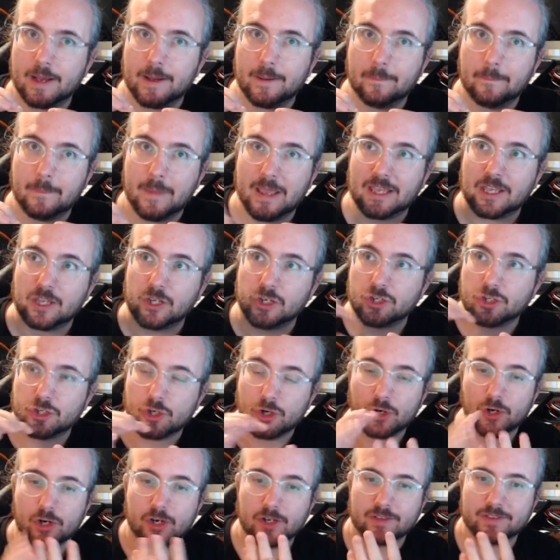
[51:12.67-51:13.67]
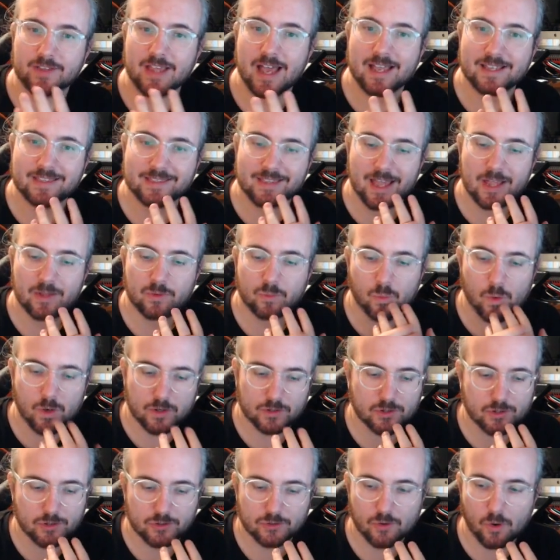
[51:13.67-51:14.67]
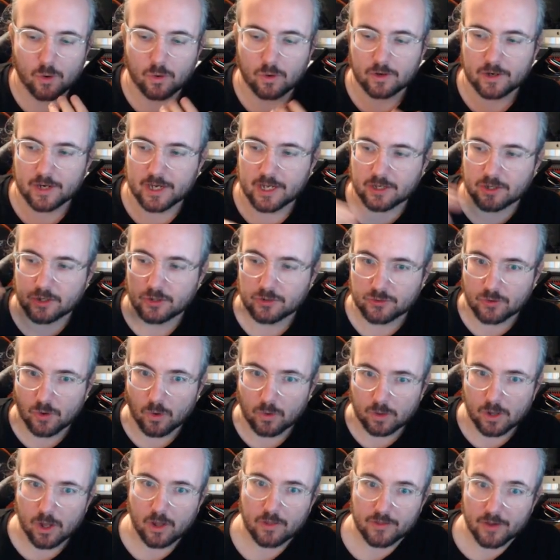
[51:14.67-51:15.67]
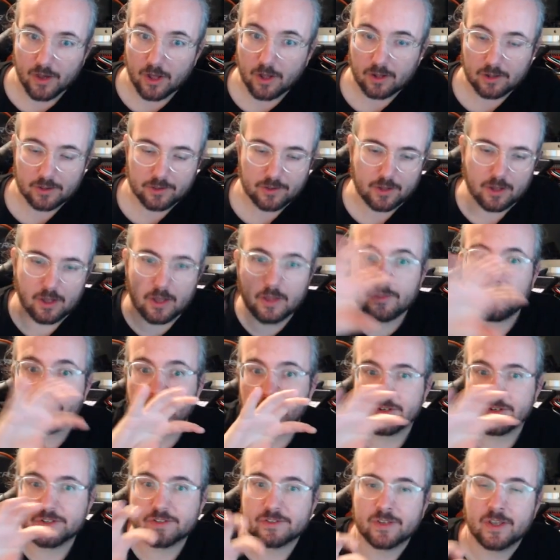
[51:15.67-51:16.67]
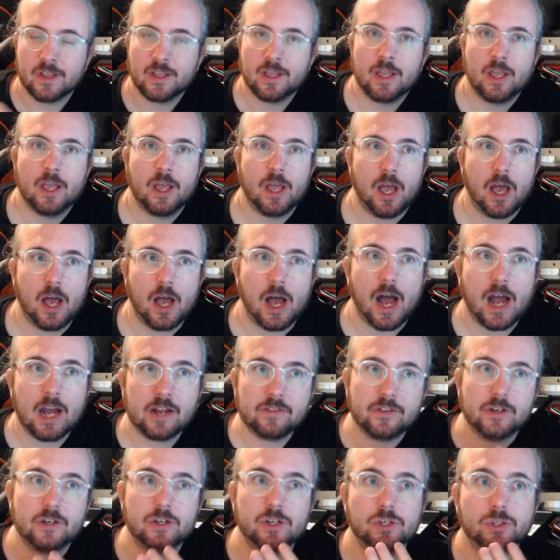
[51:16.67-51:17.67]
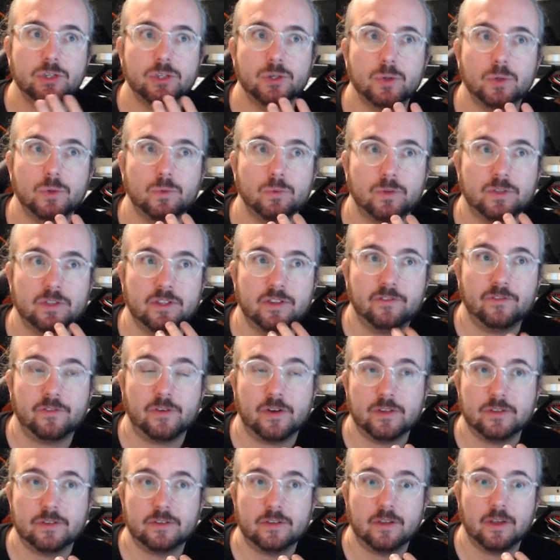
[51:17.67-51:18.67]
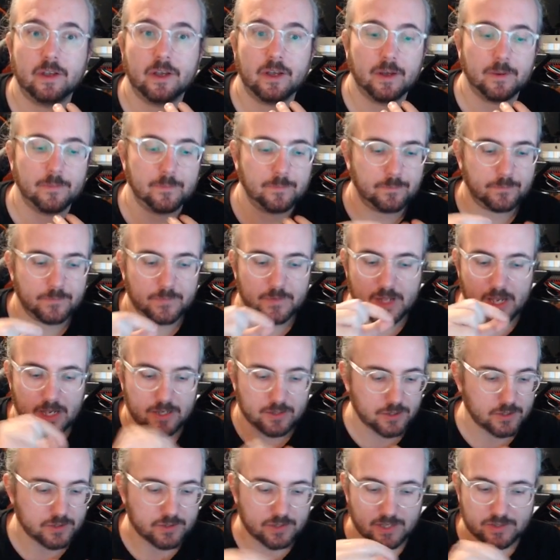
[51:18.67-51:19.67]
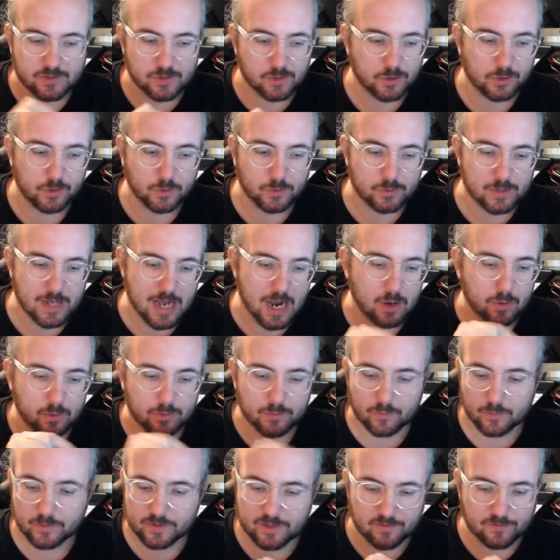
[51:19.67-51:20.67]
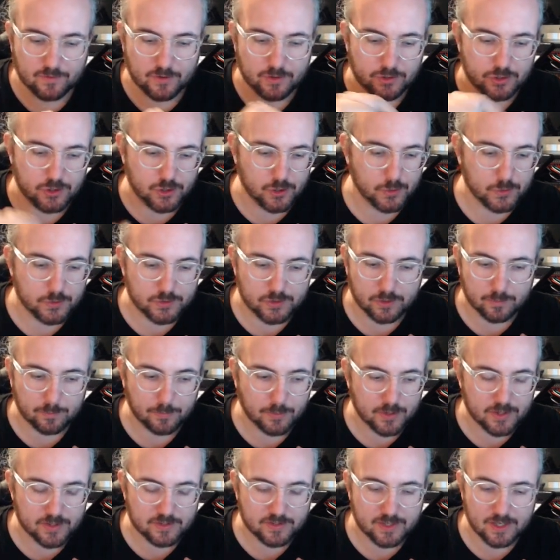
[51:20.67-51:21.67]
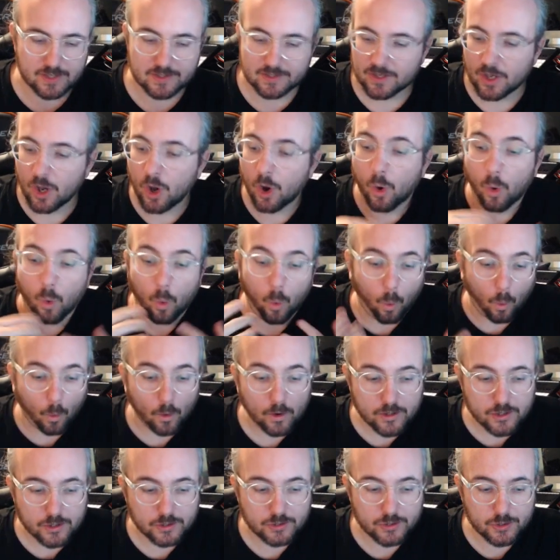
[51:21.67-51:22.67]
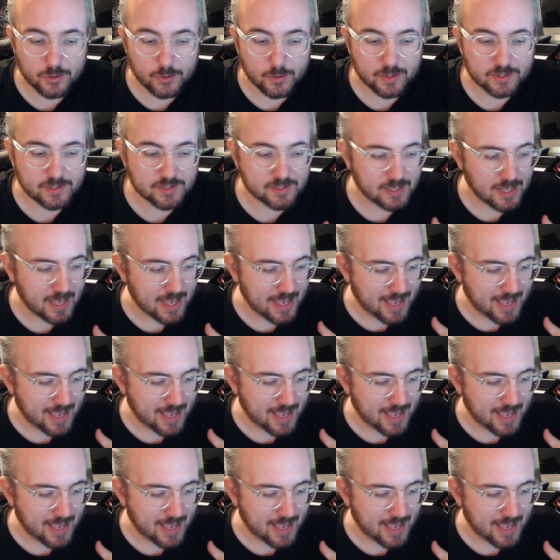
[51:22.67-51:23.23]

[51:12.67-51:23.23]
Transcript: making sure that one controller can control all the others. Either you do it with different, just as you do now with different user presets, or you do it